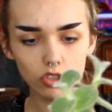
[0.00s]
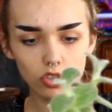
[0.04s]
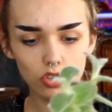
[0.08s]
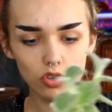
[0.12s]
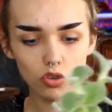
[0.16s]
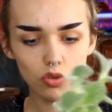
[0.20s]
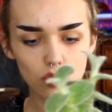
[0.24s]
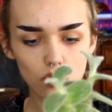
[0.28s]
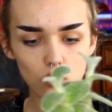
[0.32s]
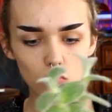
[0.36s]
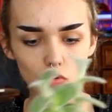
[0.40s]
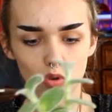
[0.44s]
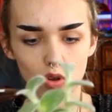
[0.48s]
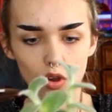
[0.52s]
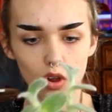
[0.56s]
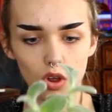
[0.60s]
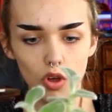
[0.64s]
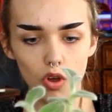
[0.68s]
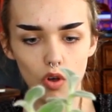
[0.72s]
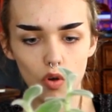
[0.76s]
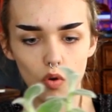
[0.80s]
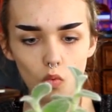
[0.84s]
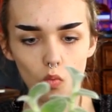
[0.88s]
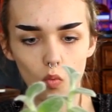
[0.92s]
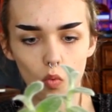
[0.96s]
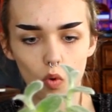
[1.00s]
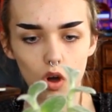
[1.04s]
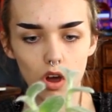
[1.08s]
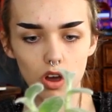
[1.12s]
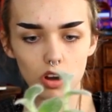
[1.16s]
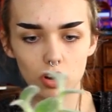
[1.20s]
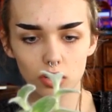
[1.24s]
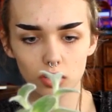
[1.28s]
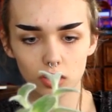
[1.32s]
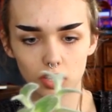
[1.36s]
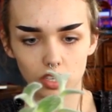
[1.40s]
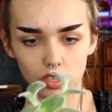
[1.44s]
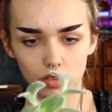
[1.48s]
to
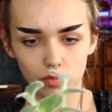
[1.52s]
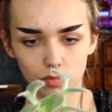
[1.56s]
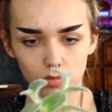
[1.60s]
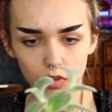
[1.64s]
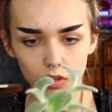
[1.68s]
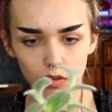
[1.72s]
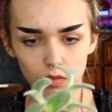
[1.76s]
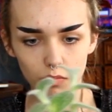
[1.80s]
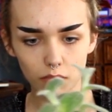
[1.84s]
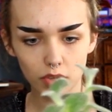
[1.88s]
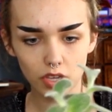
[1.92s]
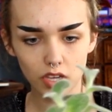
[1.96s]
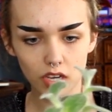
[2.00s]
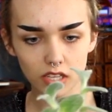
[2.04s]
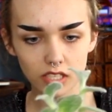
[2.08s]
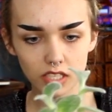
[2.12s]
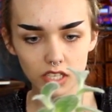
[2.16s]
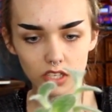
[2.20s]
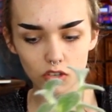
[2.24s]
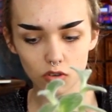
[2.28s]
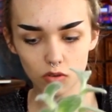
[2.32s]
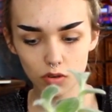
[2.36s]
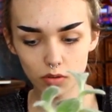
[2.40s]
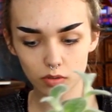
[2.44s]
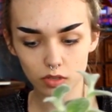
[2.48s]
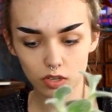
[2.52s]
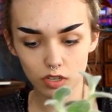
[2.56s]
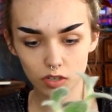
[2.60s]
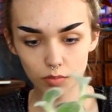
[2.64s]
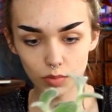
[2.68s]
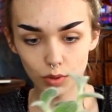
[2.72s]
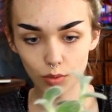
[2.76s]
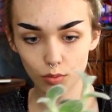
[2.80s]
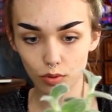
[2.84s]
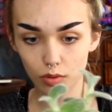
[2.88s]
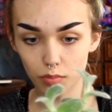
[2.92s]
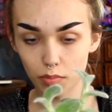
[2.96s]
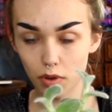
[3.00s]
water them because I knew I was going to
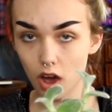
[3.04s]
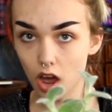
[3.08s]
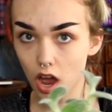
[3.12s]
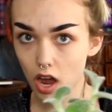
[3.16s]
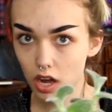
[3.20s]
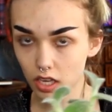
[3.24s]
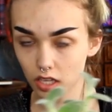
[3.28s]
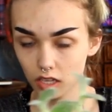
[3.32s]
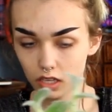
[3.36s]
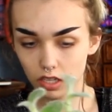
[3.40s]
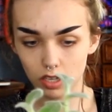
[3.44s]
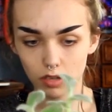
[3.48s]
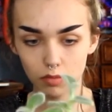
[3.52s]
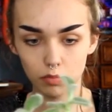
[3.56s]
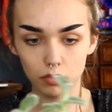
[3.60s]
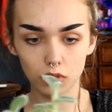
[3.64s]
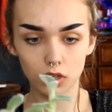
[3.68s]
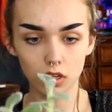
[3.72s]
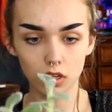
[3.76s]
be repotting them.